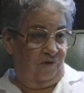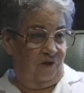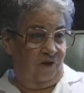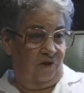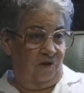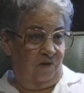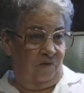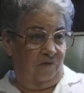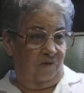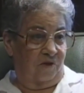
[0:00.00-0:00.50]
You
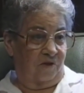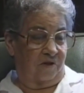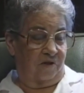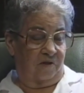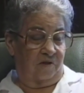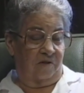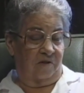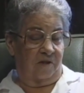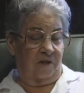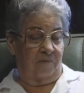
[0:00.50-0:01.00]
know, was
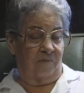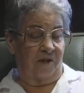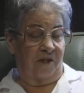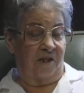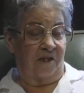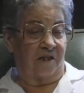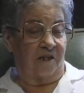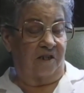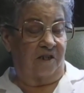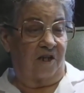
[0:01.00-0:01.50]
they
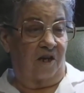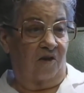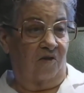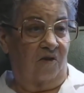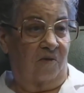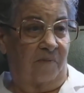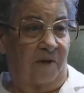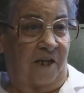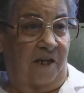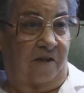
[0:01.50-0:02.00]
began to
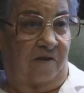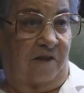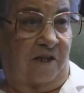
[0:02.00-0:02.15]
talk about it.